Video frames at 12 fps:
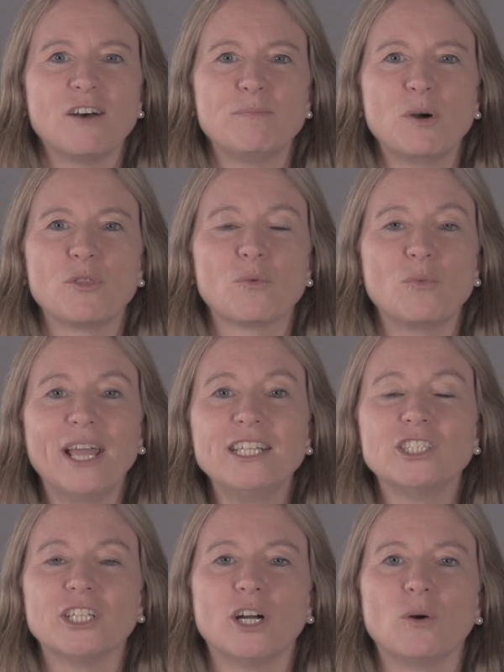of both the
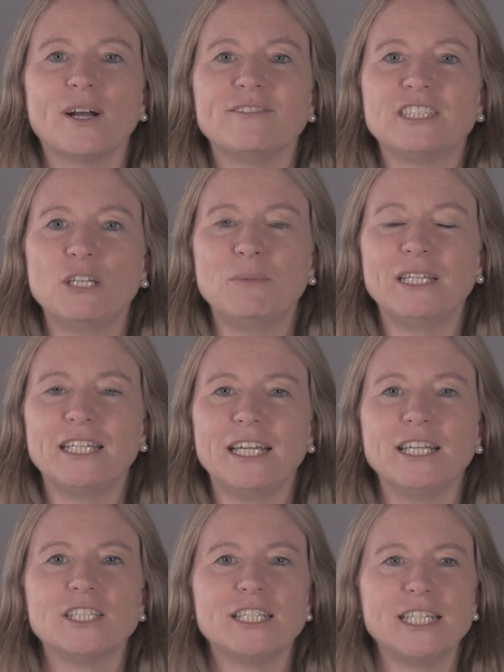ratio of
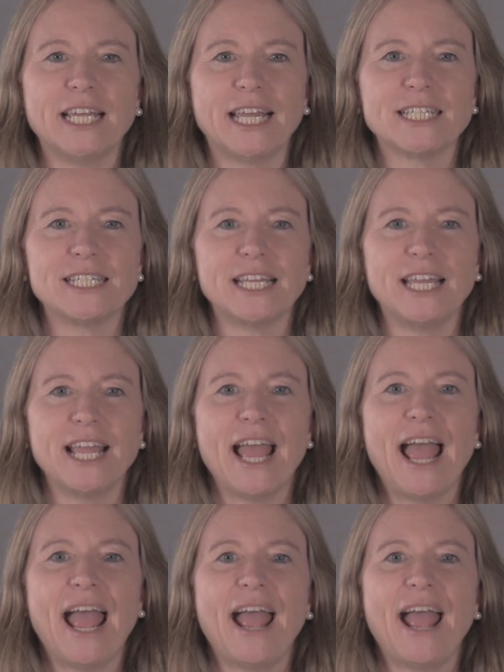CBD to THC